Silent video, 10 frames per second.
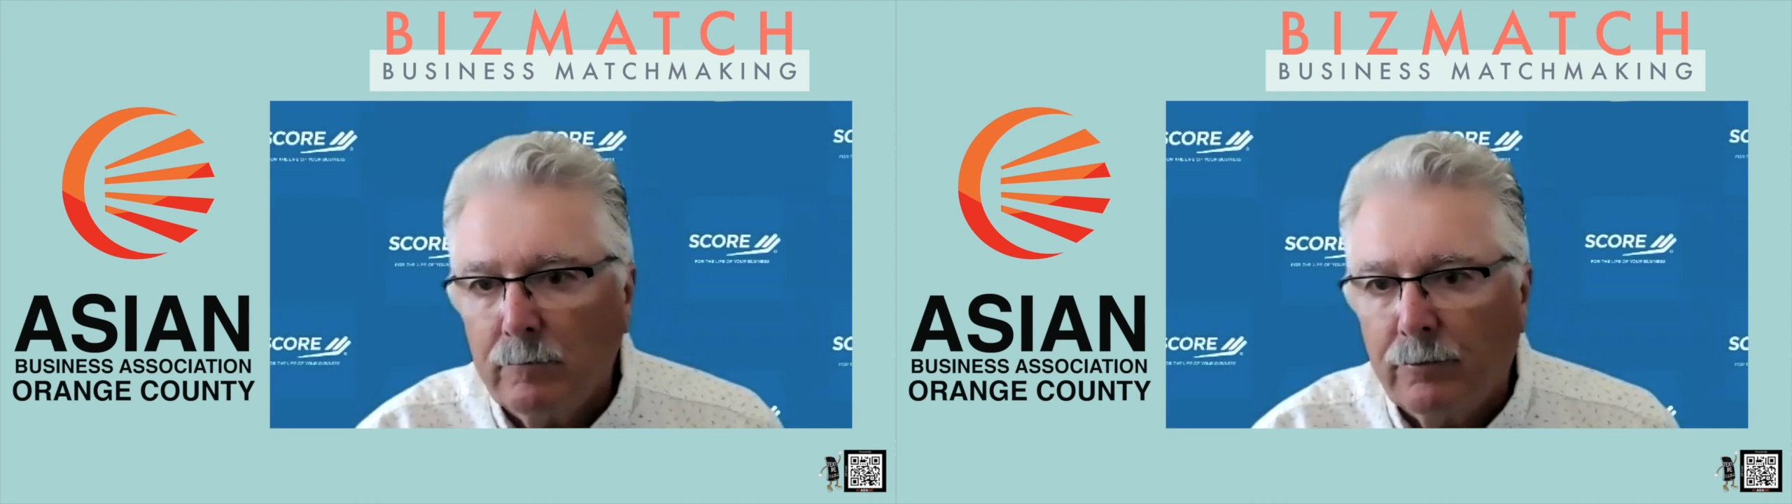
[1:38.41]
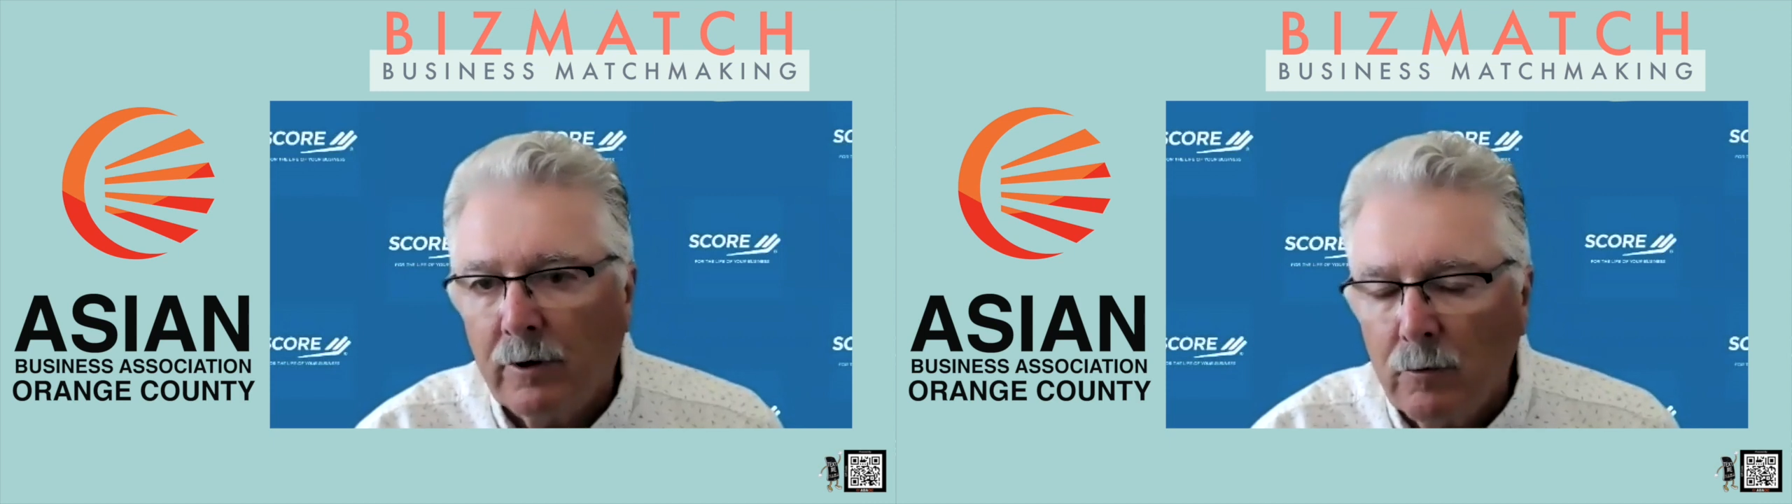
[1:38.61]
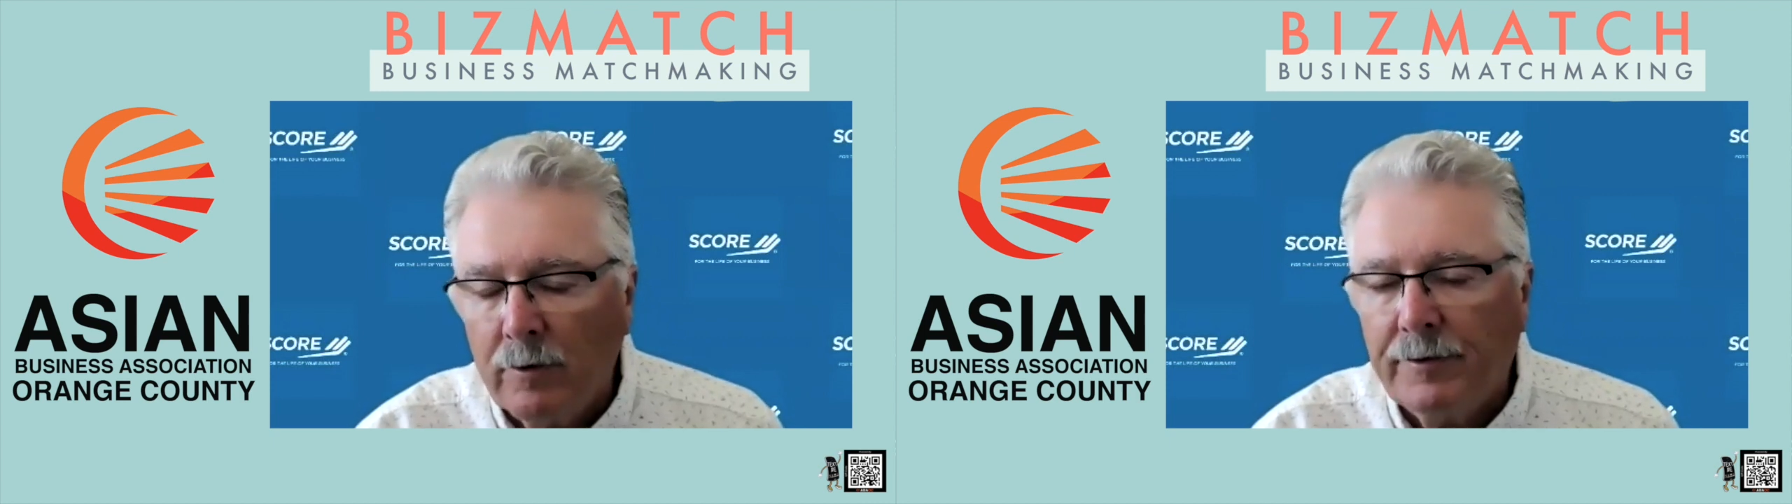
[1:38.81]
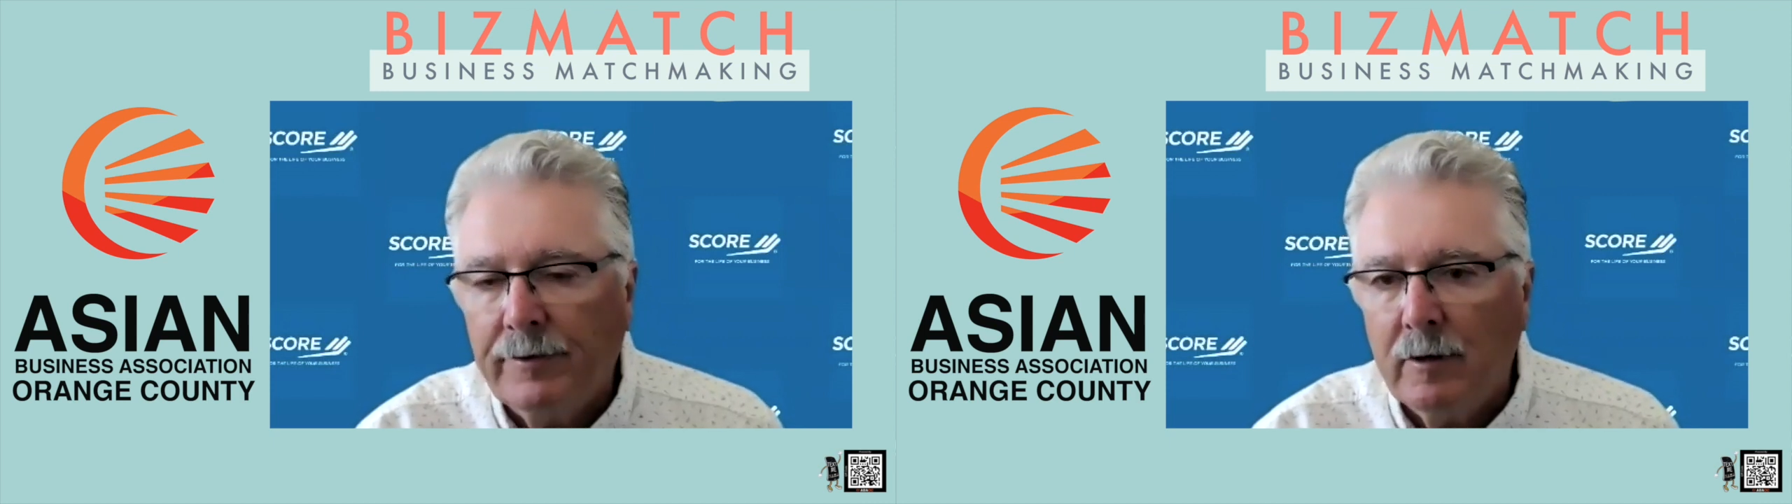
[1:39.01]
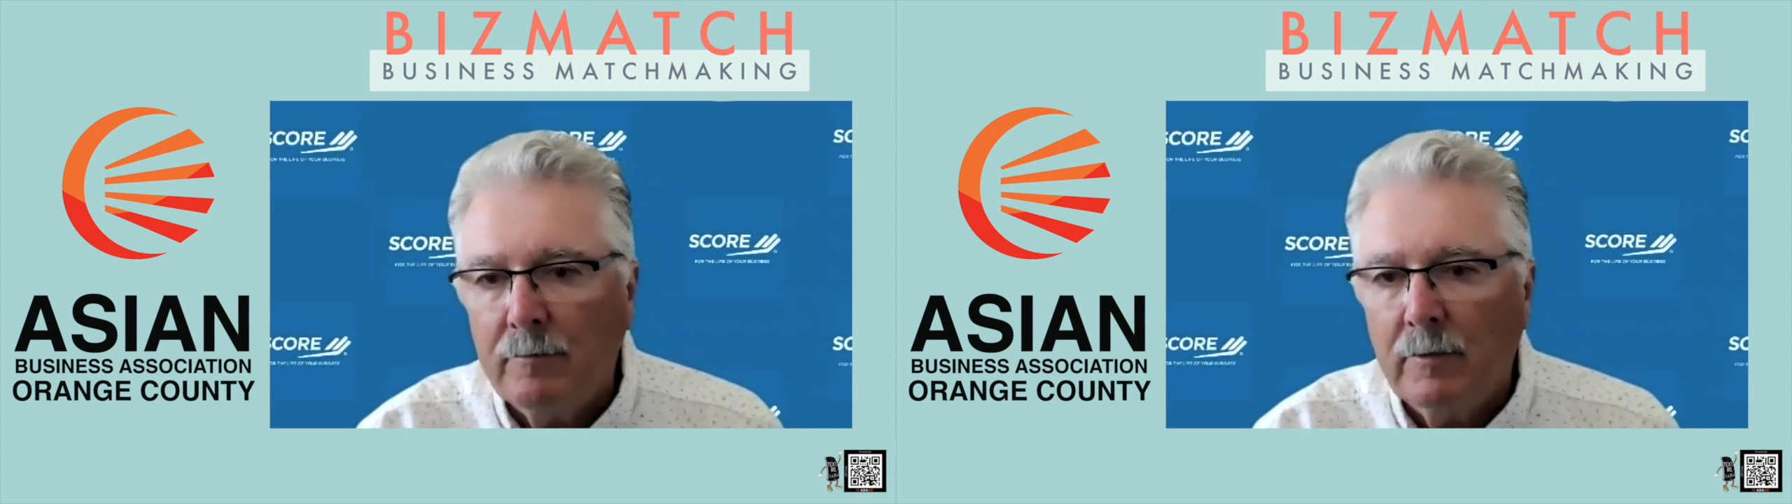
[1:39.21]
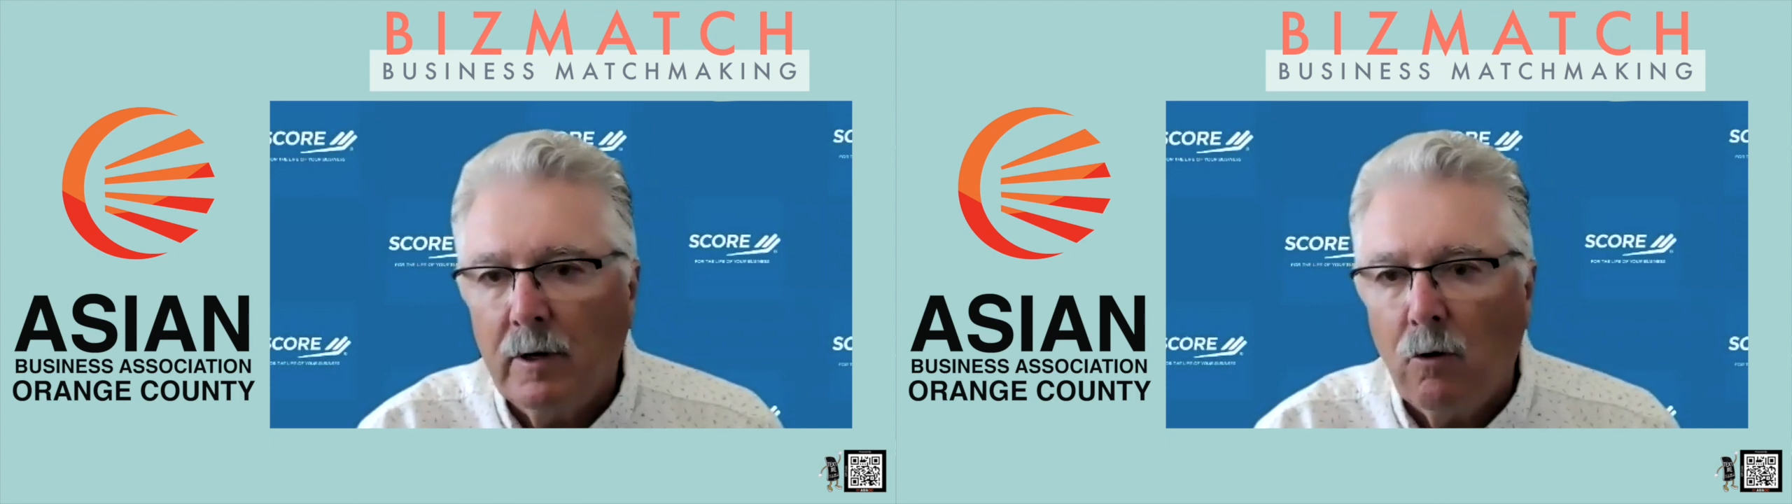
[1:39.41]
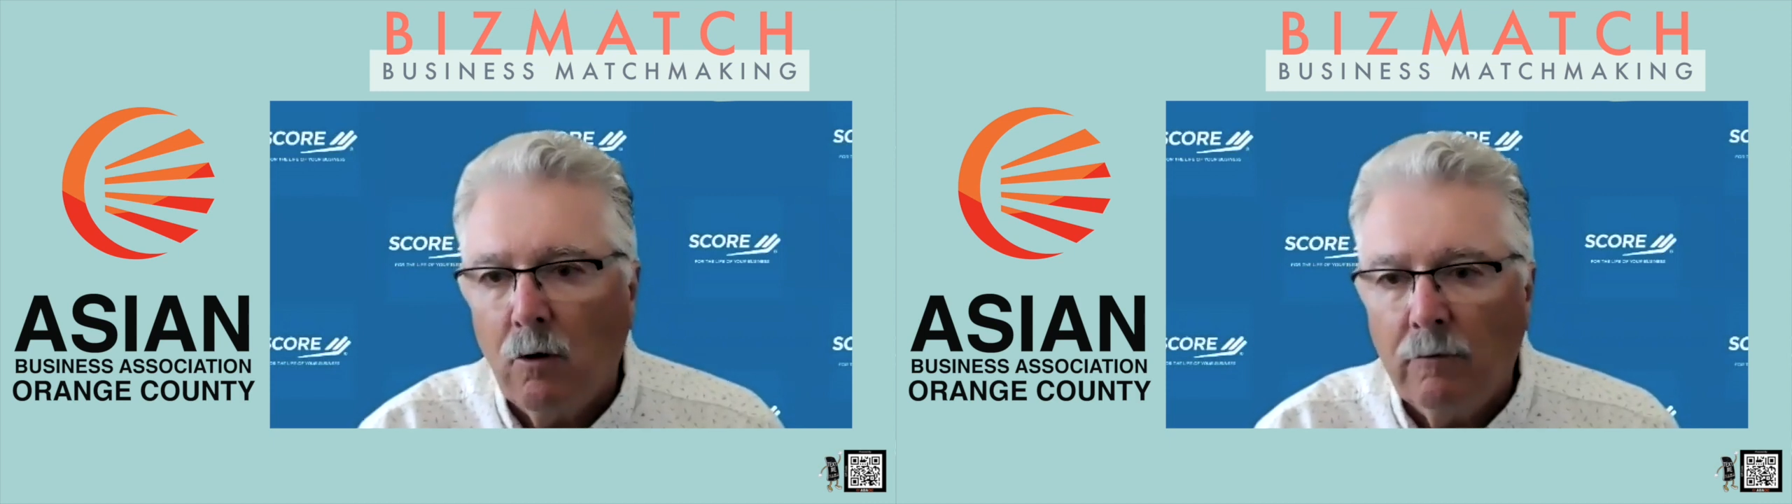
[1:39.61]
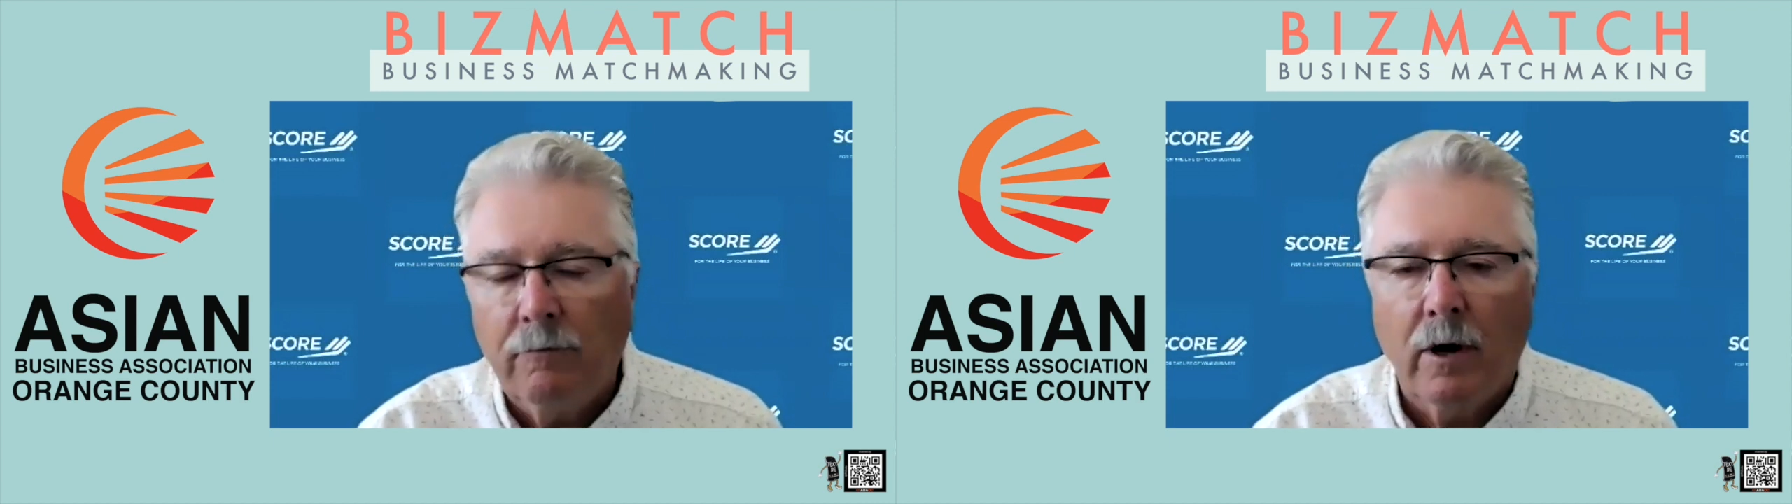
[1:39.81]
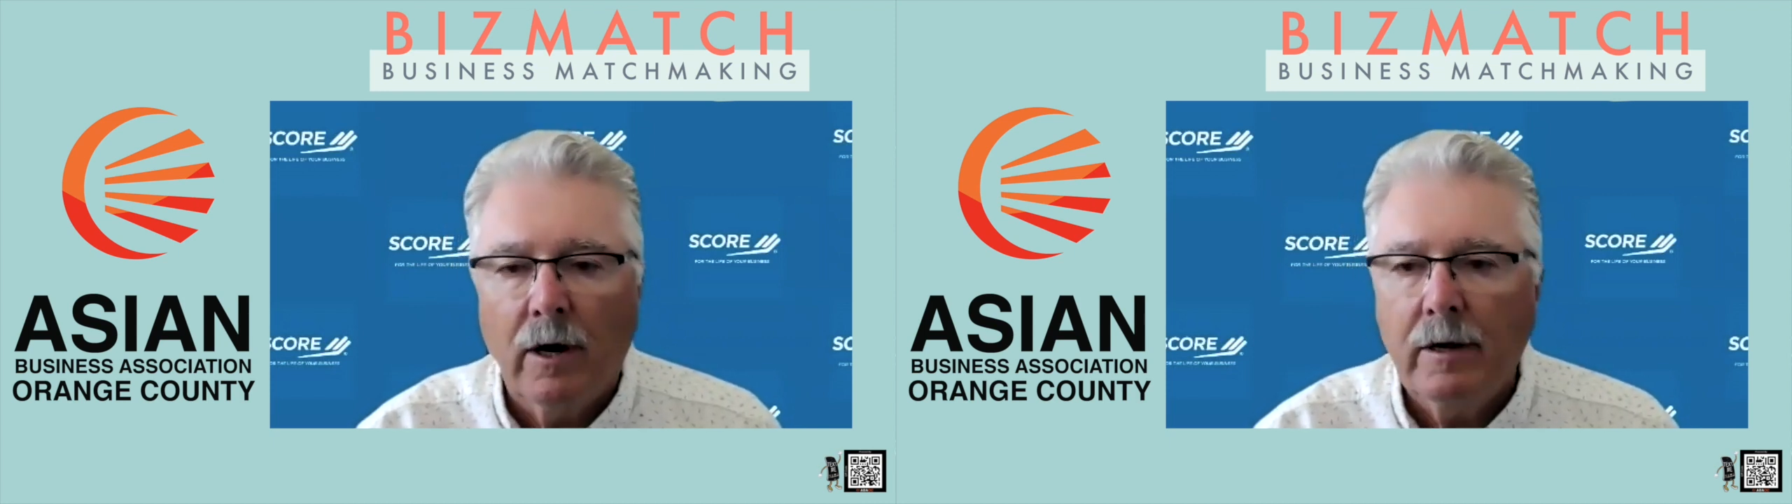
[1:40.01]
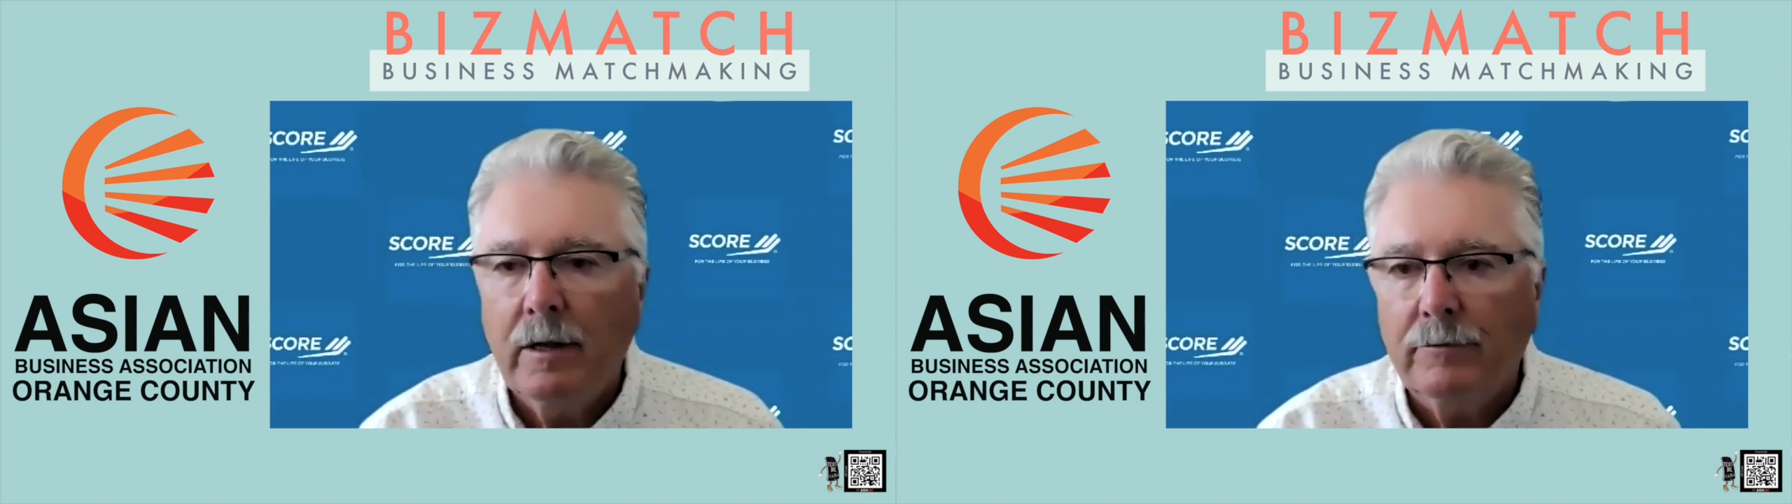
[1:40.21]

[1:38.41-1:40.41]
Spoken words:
bring with them a whole variety